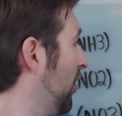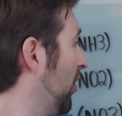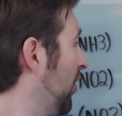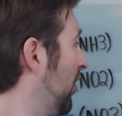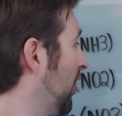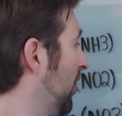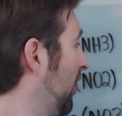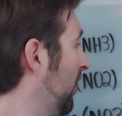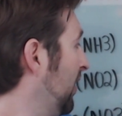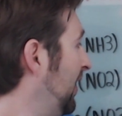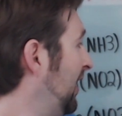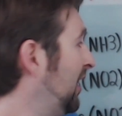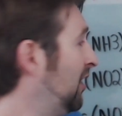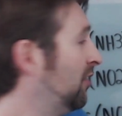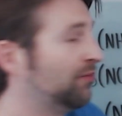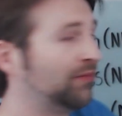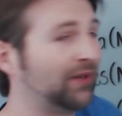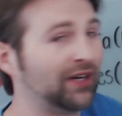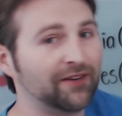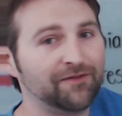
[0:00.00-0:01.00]
are
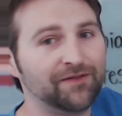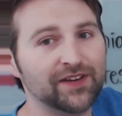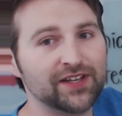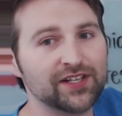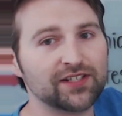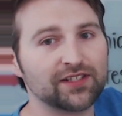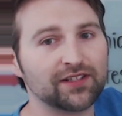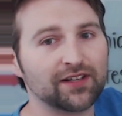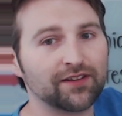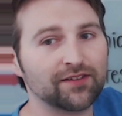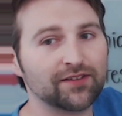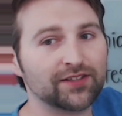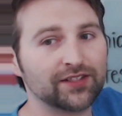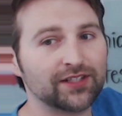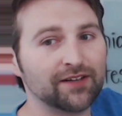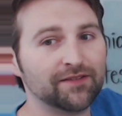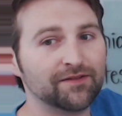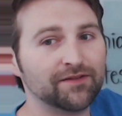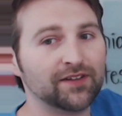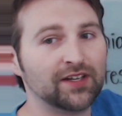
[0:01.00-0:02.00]
eaten by fish and other
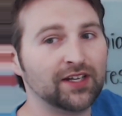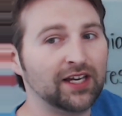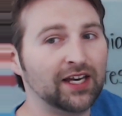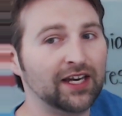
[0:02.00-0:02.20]
stuff,